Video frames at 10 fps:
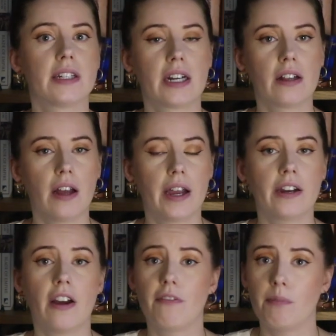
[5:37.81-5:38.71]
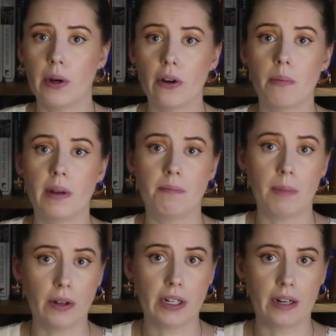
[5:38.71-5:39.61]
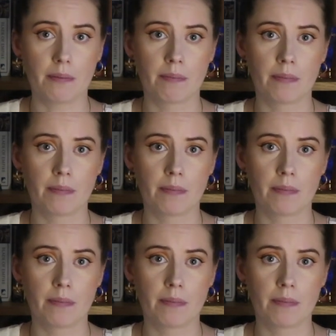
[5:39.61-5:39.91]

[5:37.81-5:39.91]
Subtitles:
the decline of pyramid building.